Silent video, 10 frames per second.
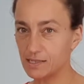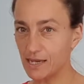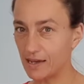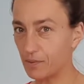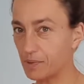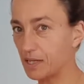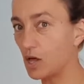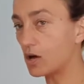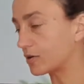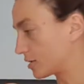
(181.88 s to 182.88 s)
take a bit
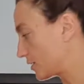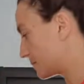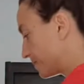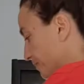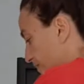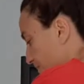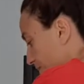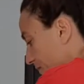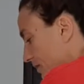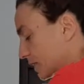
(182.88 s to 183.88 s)
longer
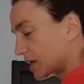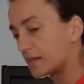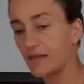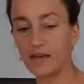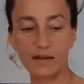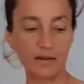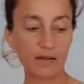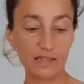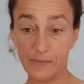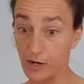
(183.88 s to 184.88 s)
than
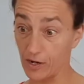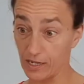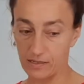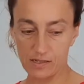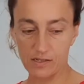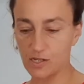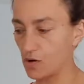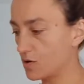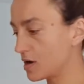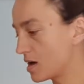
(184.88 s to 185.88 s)
asparagus.
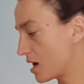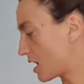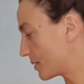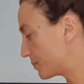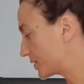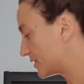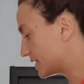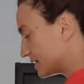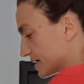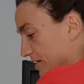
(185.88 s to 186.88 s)
So I put
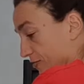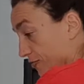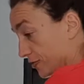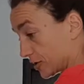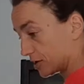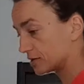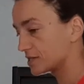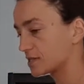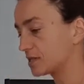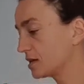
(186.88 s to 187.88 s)
these in
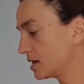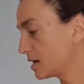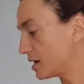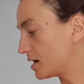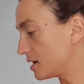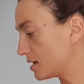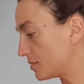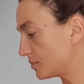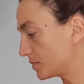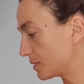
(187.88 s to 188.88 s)
first.
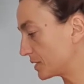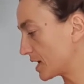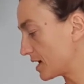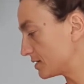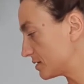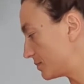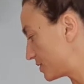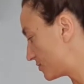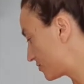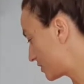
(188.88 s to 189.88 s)
Let me add a bit of